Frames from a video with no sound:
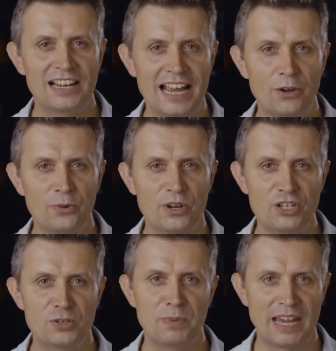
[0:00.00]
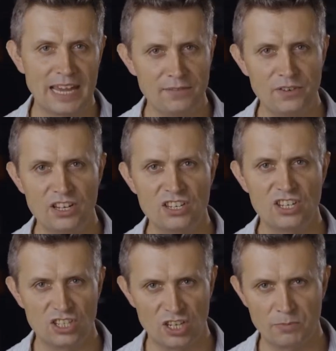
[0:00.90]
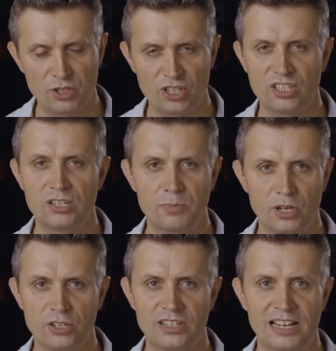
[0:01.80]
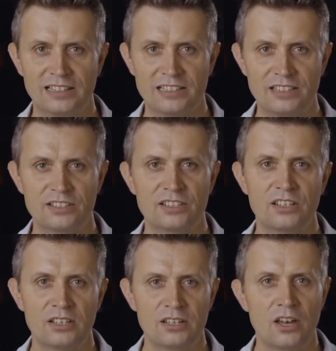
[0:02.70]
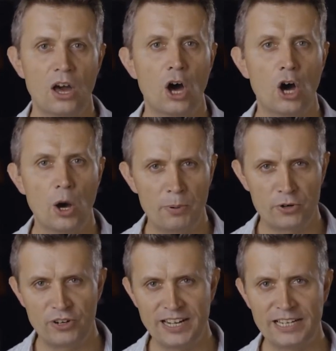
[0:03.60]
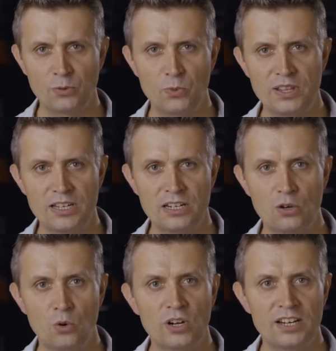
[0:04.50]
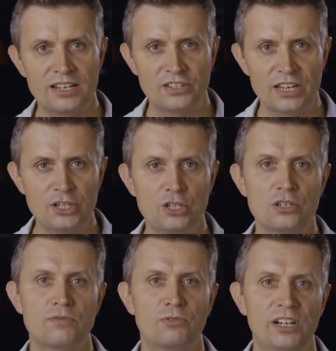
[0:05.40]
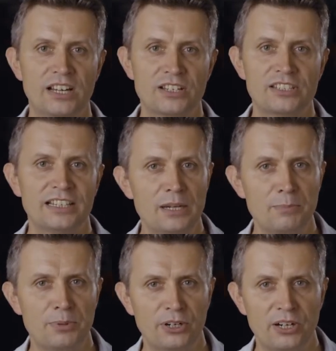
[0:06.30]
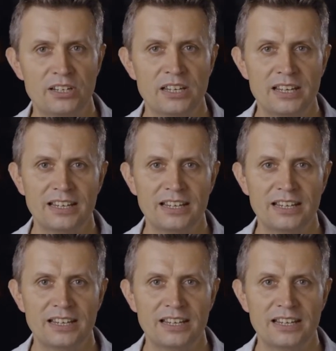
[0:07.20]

language, behaviors, assumptions, and personalities. Operating within an organization for an extended period